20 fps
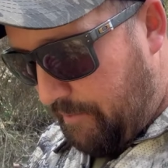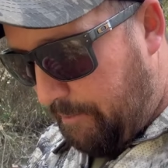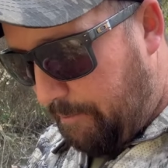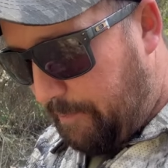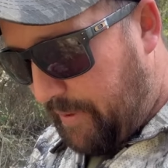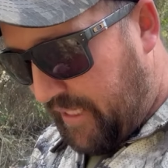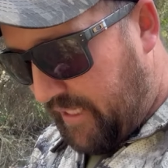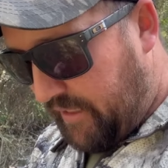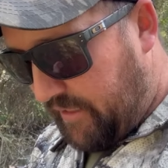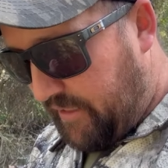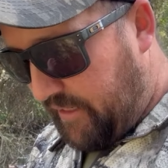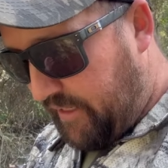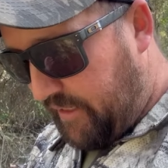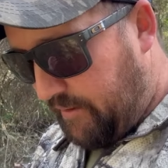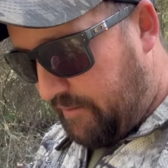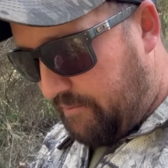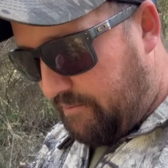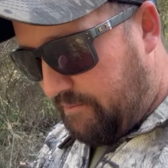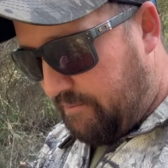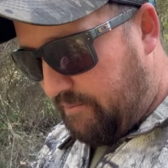
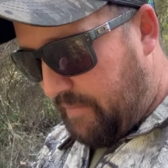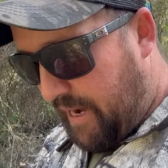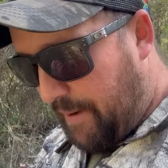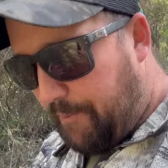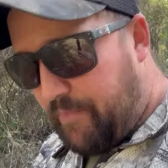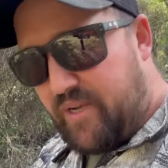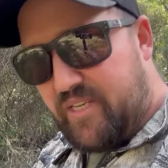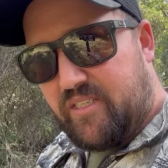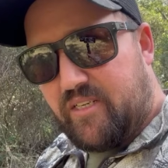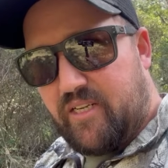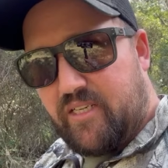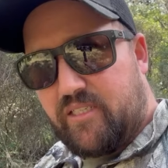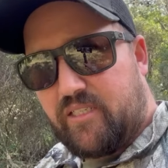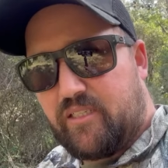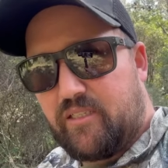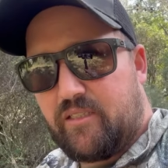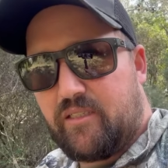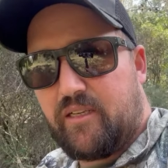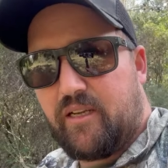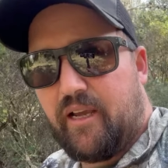building my business,
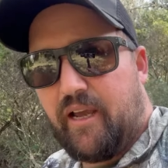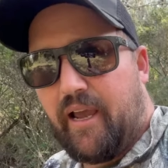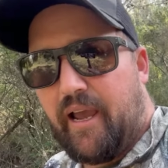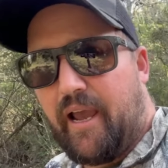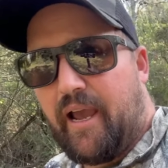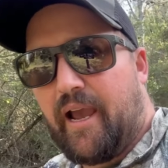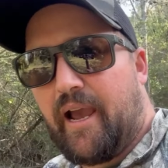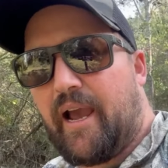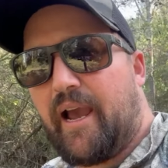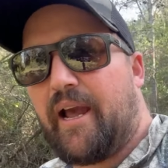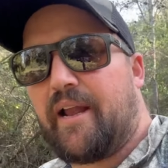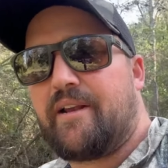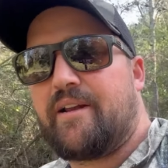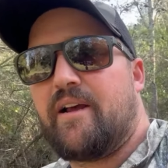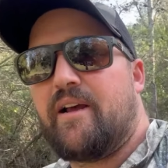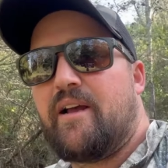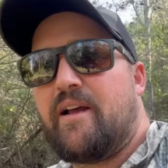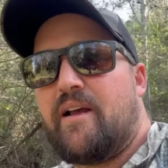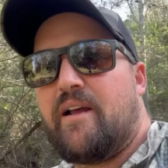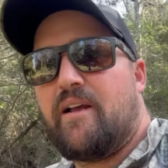and
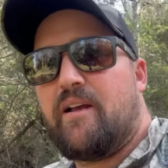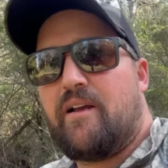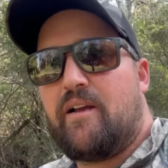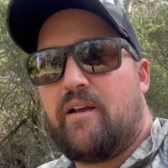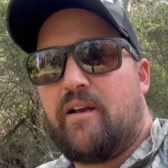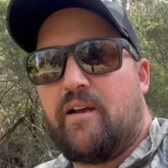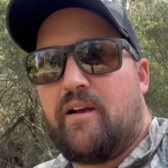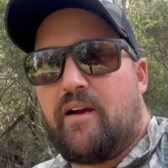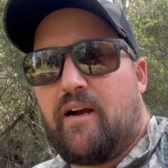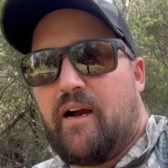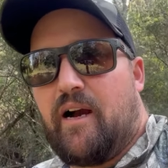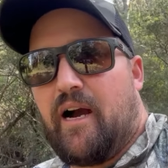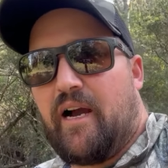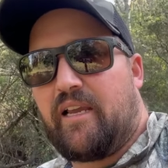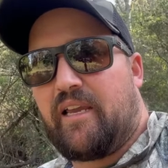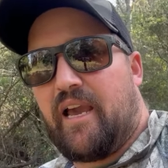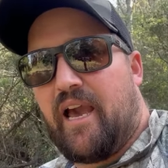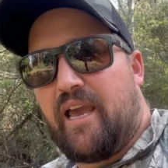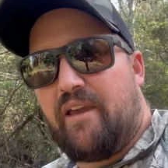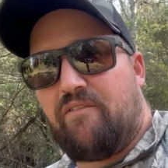I
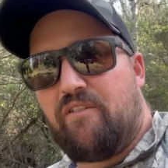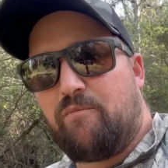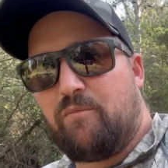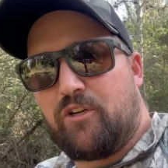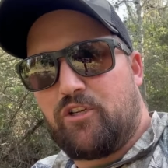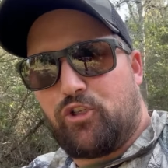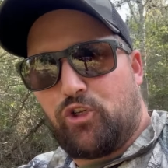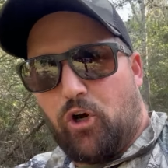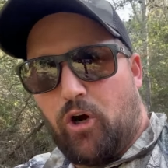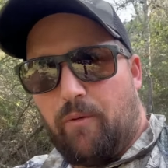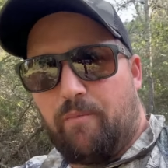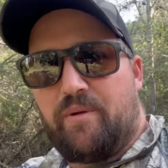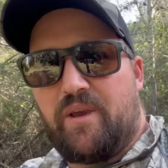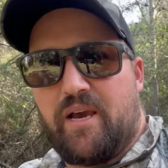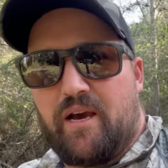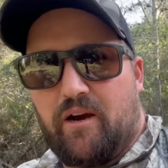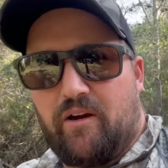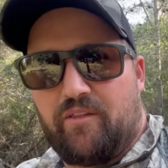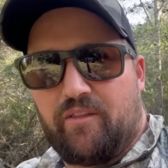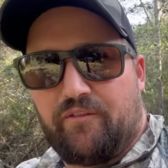gave him a job here
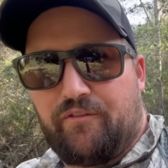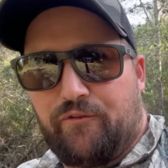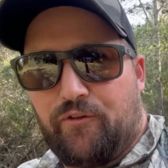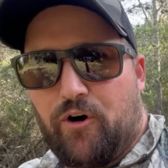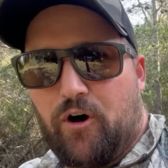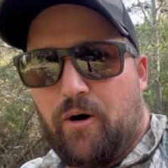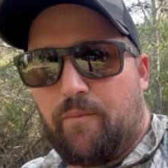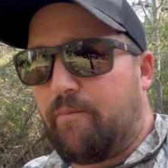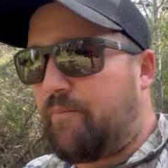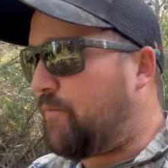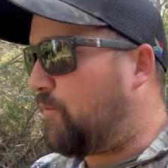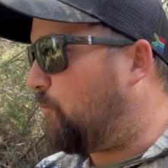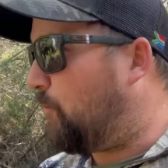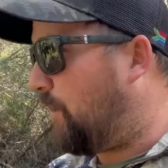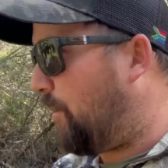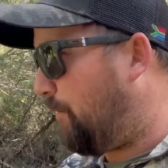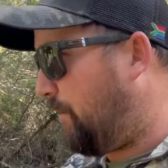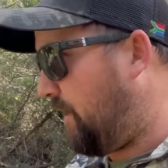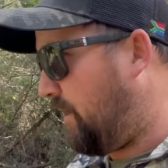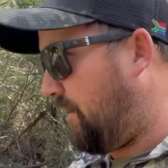on the farm
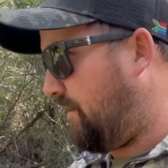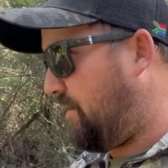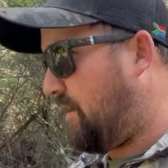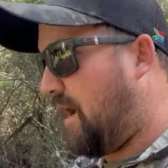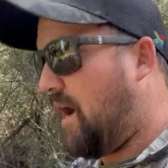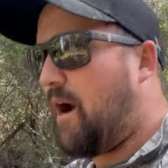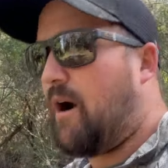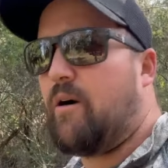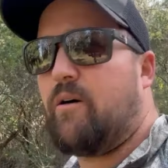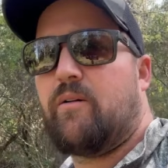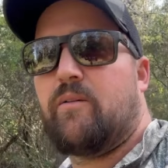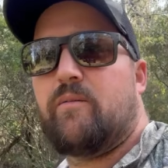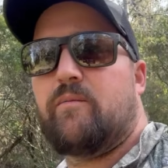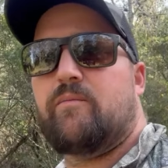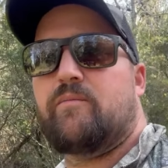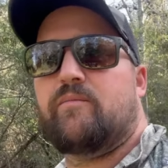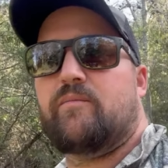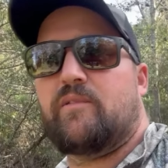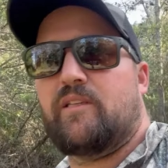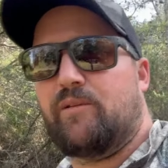where we now.
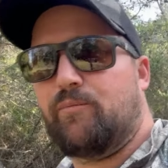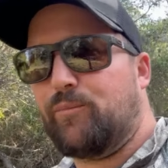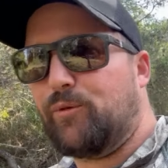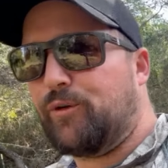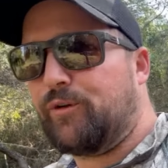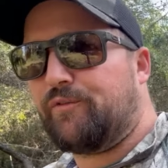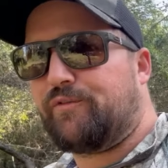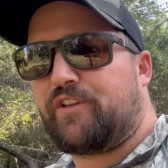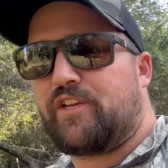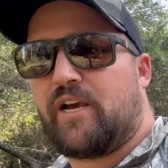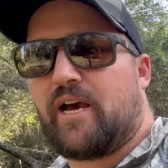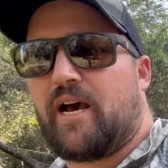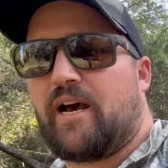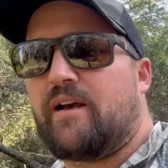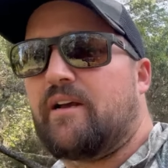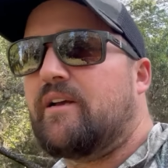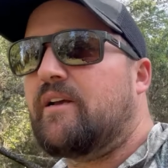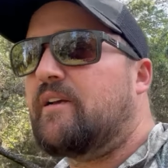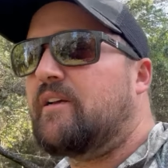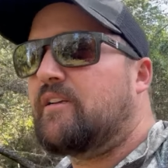He moved here,
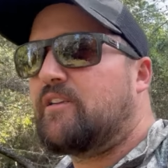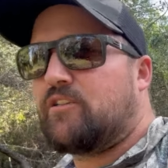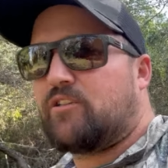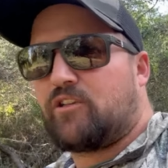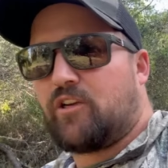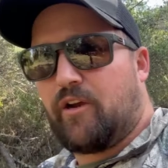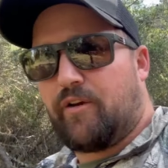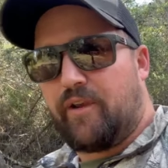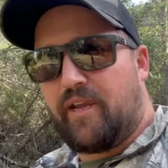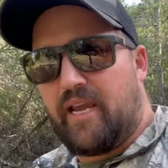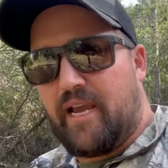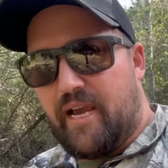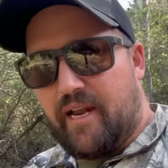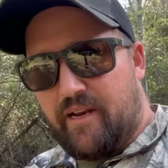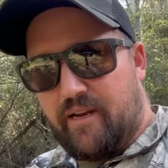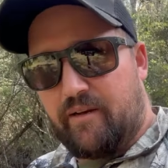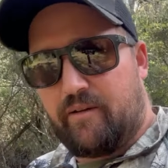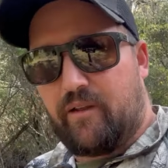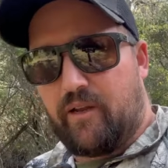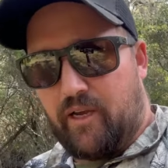so he had
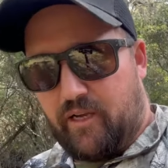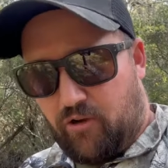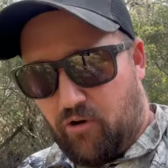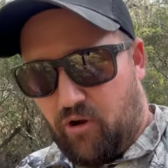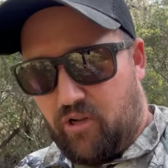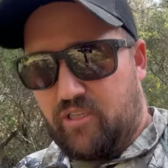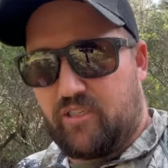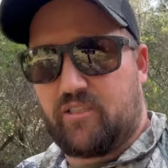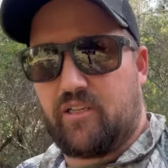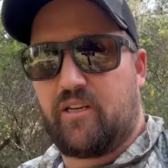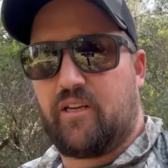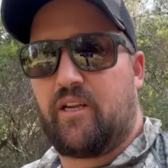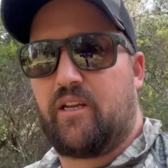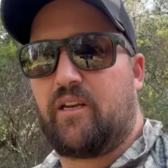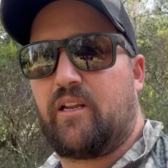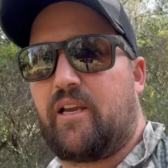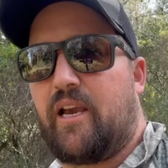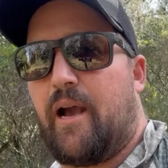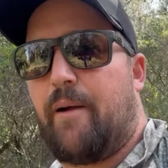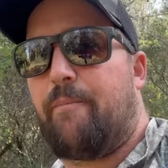a constant
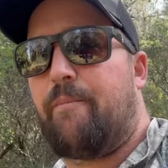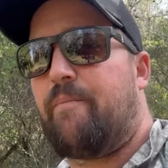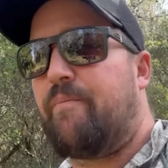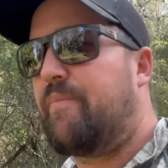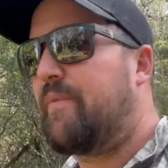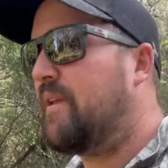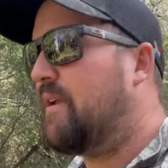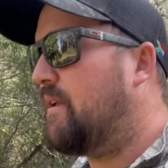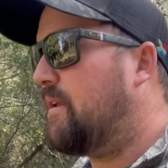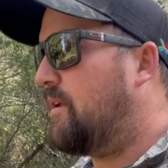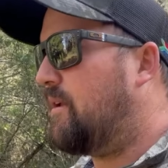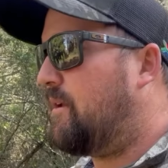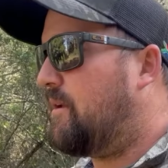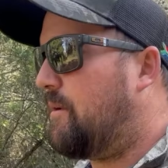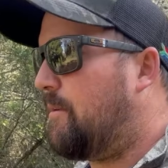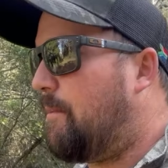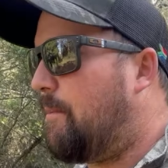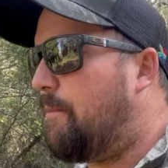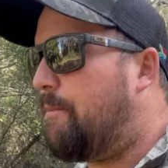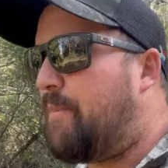income,
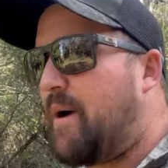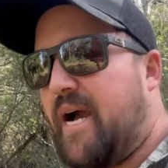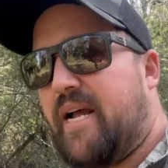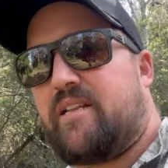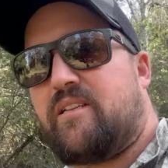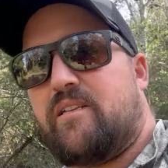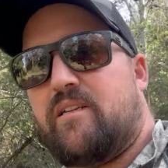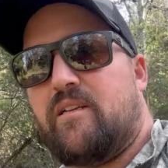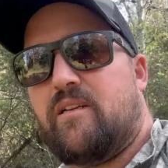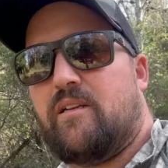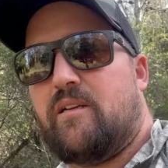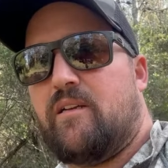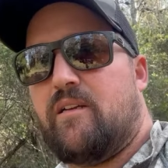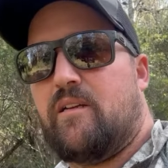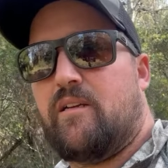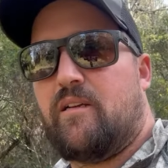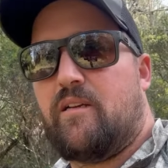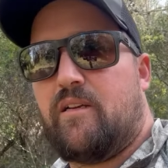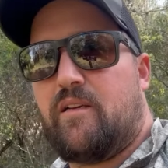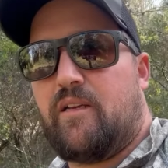but
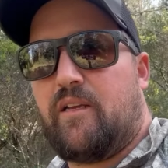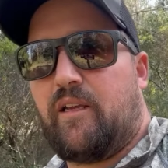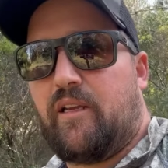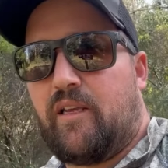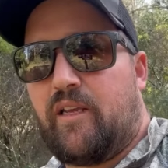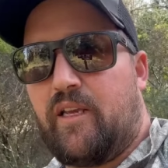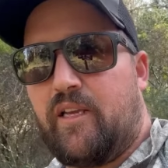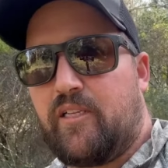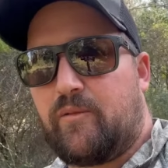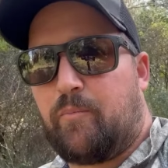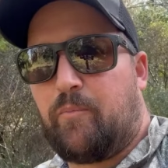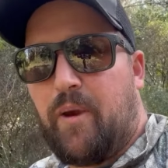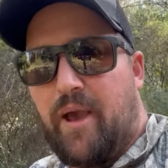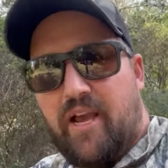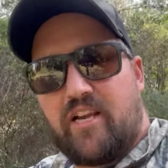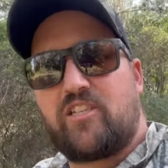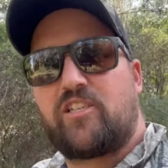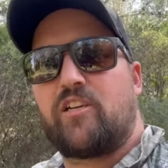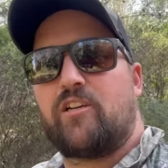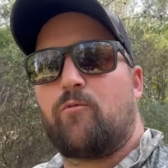his
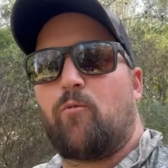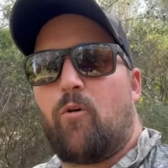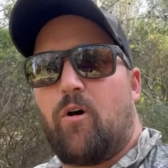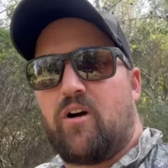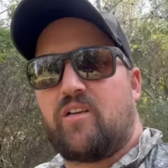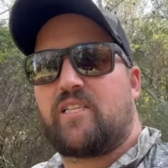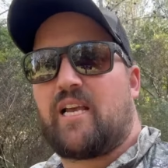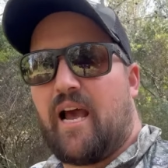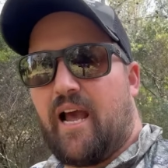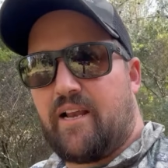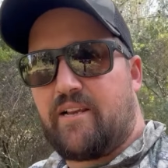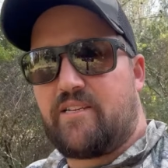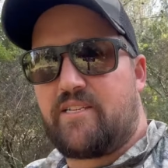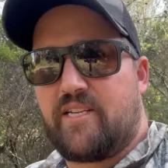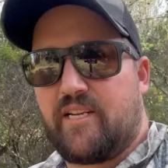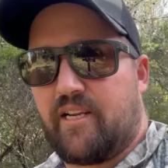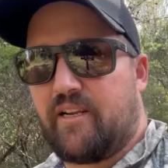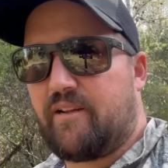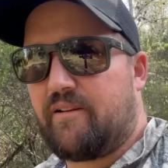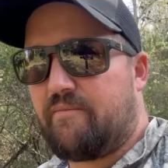passion was
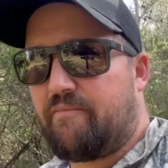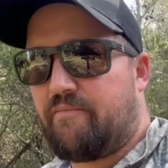hunting.